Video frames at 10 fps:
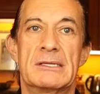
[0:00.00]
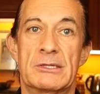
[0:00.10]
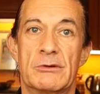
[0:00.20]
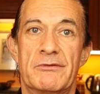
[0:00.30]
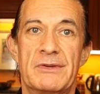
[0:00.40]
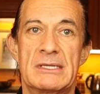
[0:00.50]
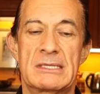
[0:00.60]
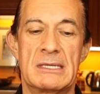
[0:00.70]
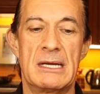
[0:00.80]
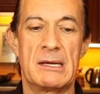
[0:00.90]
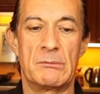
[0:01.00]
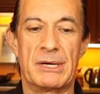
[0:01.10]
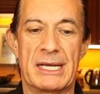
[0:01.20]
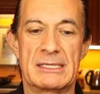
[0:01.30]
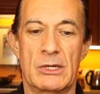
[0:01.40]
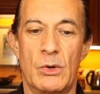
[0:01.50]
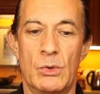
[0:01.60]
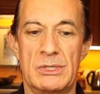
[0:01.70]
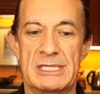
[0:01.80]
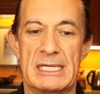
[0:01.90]
surface, but has
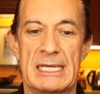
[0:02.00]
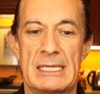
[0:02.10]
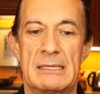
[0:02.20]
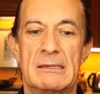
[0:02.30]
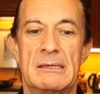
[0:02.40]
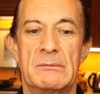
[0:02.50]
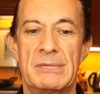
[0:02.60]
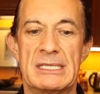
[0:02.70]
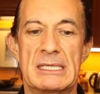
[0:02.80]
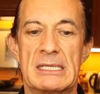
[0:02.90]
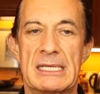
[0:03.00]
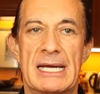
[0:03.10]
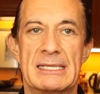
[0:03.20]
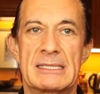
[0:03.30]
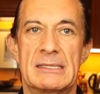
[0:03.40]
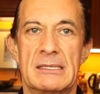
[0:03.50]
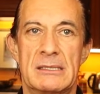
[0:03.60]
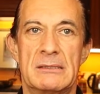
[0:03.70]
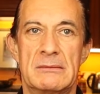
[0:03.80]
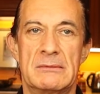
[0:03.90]
holes in it. Basically, that's
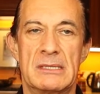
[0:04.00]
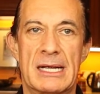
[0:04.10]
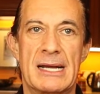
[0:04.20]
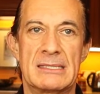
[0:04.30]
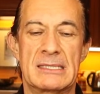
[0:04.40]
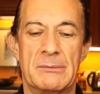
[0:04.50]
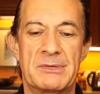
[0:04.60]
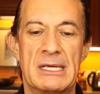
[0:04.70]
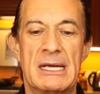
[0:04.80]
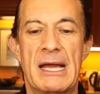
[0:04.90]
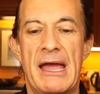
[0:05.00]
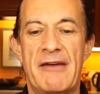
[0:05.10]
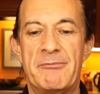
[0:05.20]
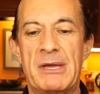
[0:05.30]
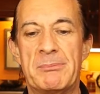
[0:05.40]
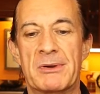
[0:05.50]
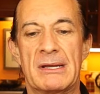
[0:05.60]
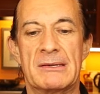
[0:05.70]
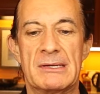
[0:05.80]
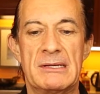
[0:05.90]
the concept. Have paper
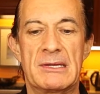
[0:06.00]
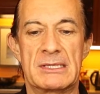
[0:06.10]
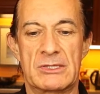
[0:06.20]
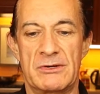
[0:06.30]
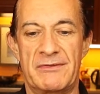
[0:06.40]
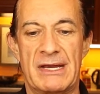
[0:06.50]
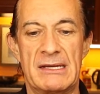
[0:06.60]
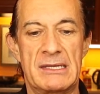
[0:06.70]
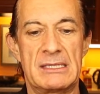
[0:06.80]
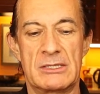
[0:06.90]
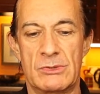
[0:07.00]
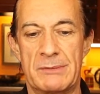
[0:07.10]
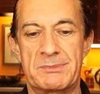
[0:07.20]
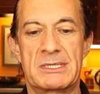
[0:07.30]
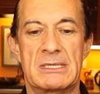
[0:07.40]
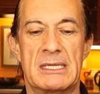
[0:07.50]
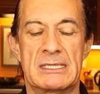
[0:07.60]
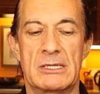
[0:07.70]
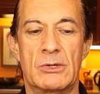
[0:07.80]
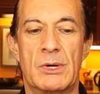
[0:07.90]
underneath it, so if anything drips, it
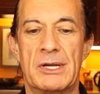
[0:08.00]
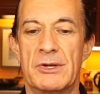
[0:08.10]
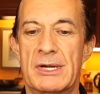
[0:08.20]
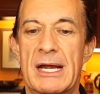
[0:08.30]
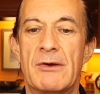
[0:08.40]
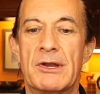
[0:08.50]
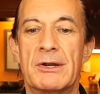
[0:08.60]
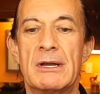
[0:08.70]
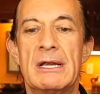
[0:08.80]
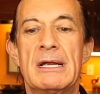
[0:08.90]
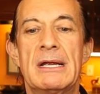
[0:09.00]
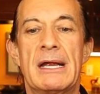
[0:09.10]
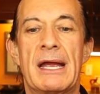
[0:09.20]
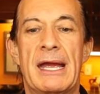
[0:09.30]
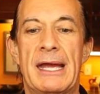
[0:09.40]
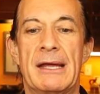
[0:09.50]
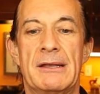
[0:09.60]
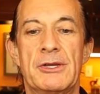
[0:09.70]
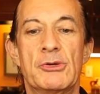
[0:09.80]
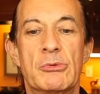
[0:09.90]
doesn't go on your counter,
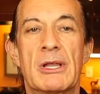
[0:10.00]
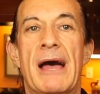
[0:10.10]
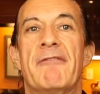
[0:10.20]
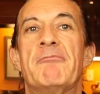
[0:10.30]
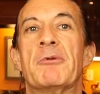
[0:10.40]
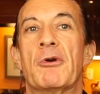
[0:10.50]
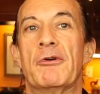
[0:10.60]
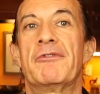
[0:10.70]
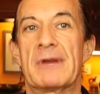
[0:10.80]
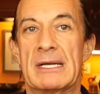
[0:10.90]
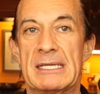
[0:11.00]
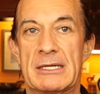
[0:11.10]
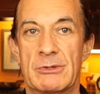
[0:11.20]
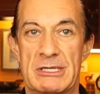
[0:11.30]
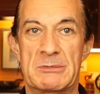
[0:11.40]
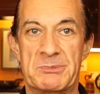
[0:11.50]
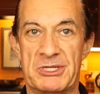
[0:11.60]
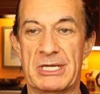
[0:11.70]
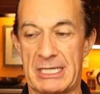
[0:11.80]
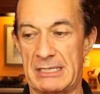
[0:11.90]
and you will have perfectly crisp
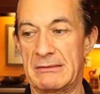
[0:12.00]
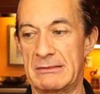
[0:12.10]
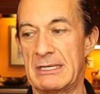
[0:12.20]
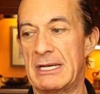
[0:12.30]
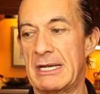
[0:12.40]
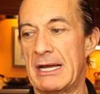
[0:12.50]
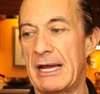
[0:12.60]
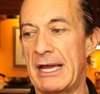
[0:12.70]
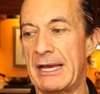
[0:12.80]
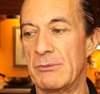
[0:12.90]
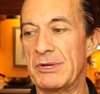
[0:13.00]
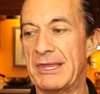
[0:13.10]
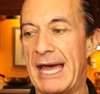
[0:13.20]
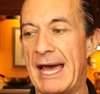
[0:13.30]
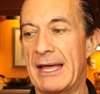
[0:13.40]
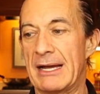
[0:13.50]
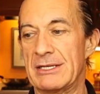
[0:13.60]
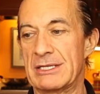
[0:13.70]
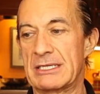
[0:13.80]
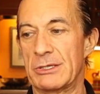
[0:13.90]
chicken. And with that,
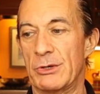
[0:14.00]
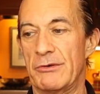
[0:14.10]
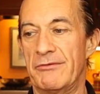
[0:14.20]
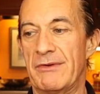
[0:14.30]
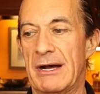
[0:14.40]
I just serve